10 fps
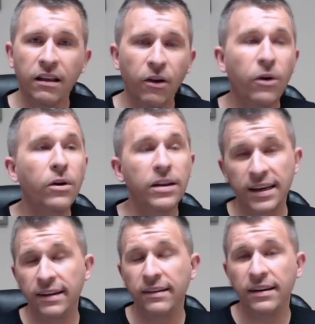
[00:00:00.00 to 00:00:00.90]
early
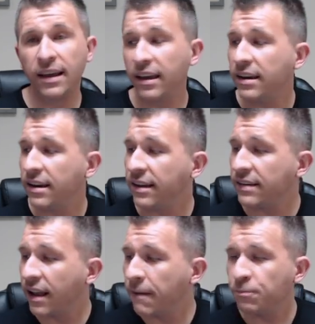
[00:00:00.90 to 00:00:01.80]

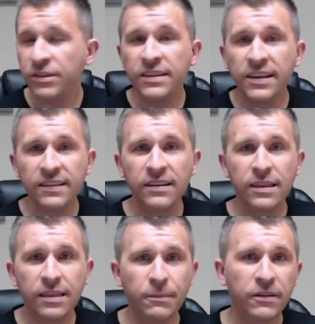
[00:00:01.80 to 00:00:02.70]
1990s Disney
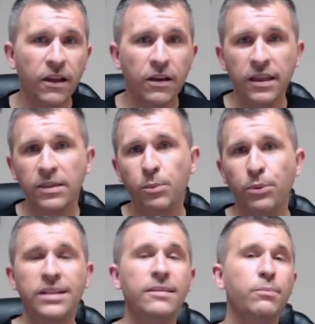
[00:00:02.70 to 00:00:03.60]
theme song that the
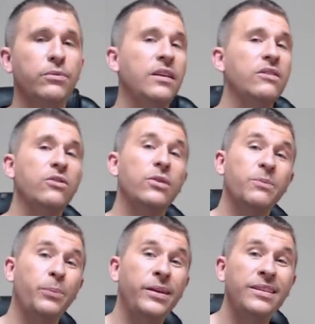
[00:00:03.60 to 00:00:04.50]
prince sings to his
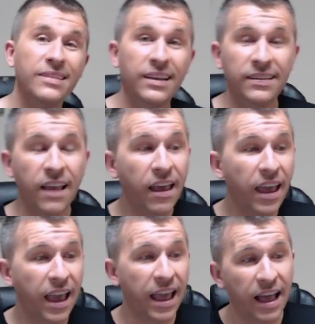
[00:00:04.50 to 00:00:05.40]
princess?
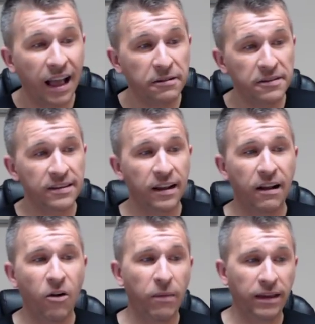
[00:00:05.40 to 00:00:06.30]
And I was just like,
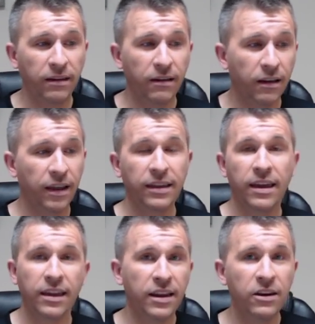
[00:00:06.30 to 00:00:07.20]
oh my God, I
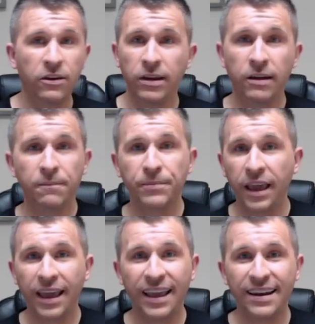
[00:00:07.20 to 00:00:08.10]
can't get into it.
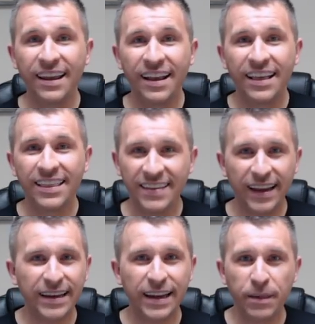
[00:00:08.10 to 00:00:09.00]
And the
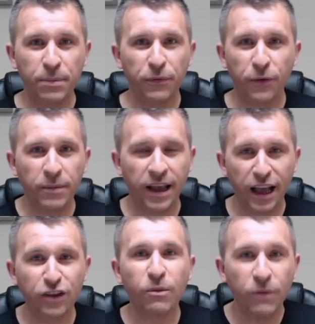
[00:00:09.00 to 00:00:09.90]
second time they performed, I
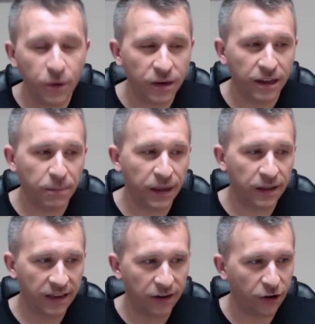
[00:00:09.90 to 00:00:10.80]
actually muted it
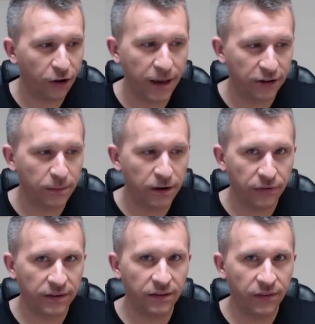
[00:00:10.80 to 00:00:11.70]
because I had to go back to
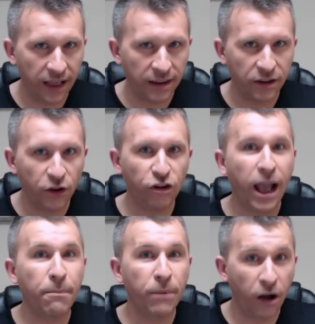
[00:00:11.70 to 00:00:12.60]
Melodifestivalen. Usually
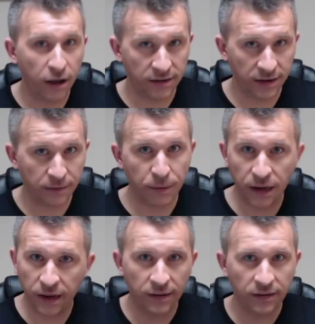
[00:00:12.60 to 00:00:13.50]
I pause it, but
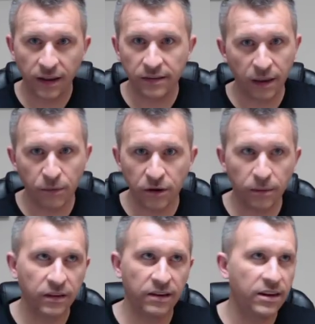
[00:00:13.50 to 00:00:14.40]
in this case I muted it
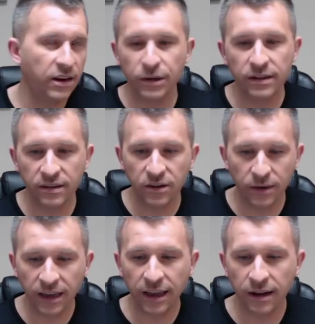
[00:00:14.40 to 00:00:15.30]
because I didn't want to listen to
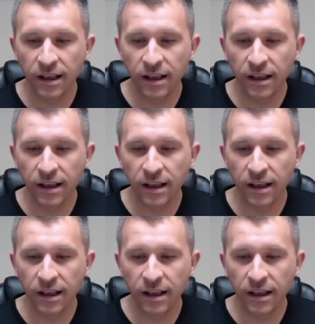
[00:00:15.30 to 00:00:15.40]
it again.